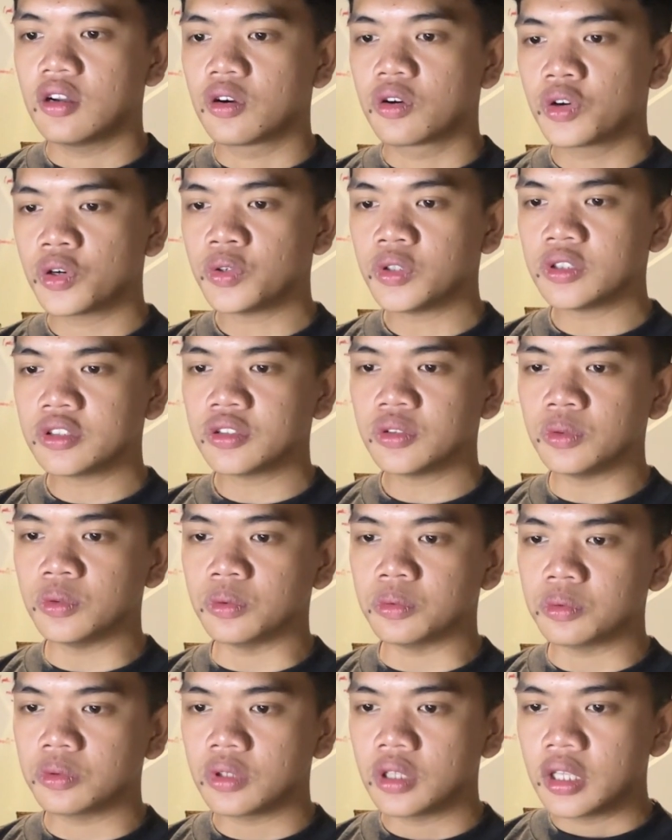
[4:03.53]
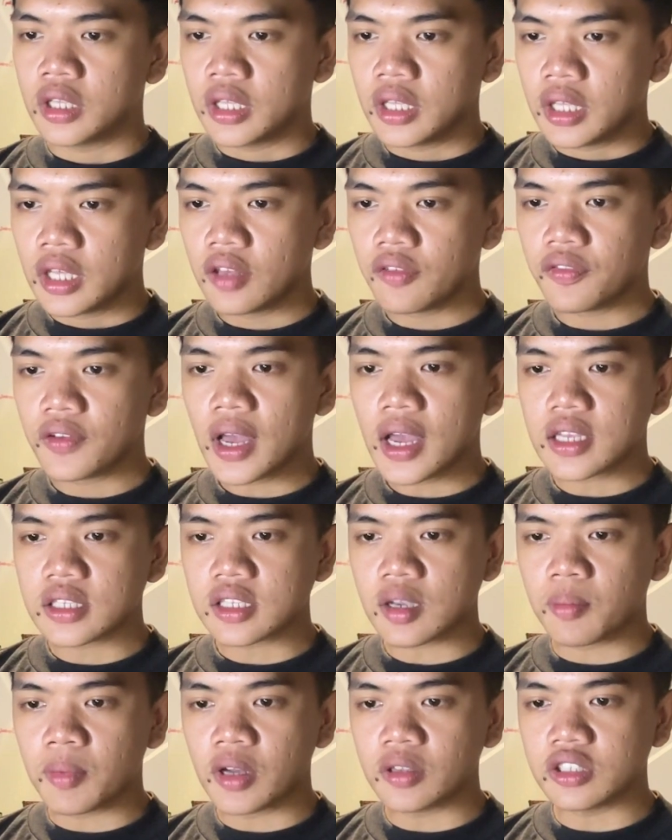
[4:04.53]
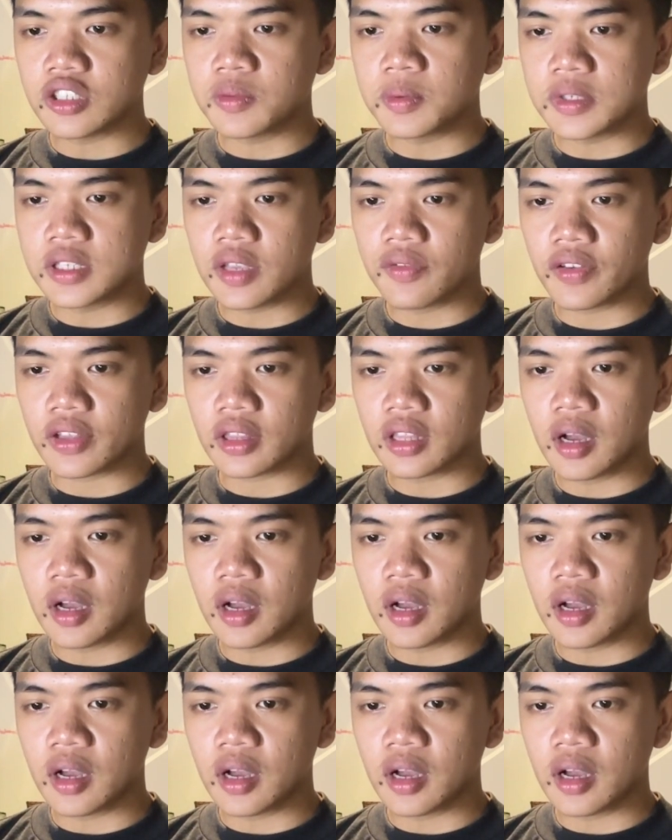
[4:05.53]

Rule 2. If asked about the specific